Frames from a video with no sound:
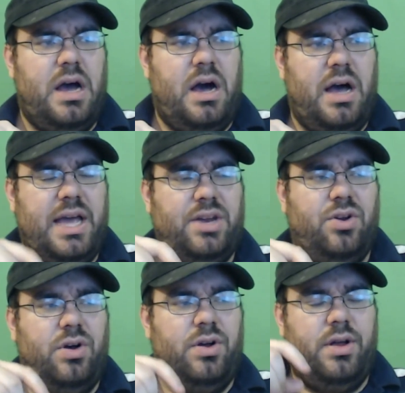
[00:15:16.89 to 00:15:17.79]
and
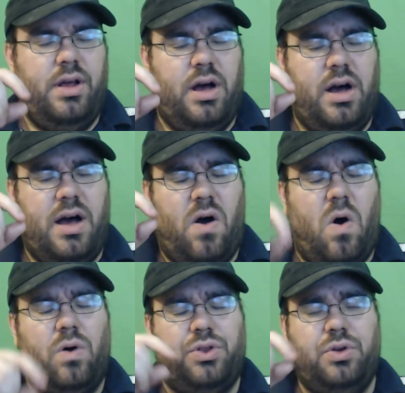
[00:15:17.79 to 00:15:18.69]

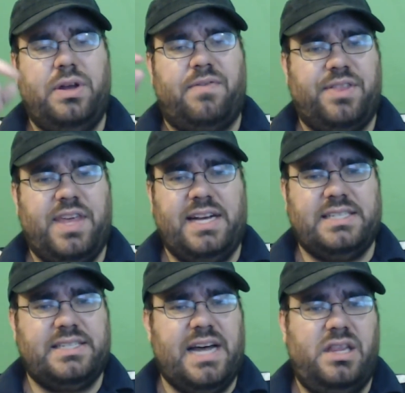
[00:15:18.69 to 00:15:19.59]
all do different things
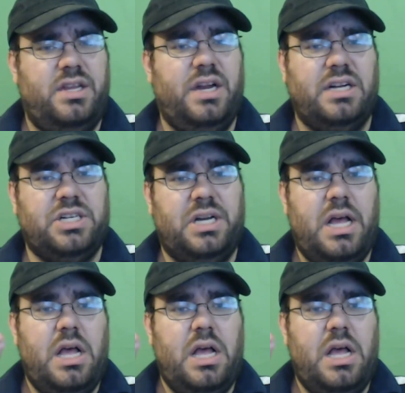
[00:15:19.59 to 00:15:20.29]
inside of the dungeon.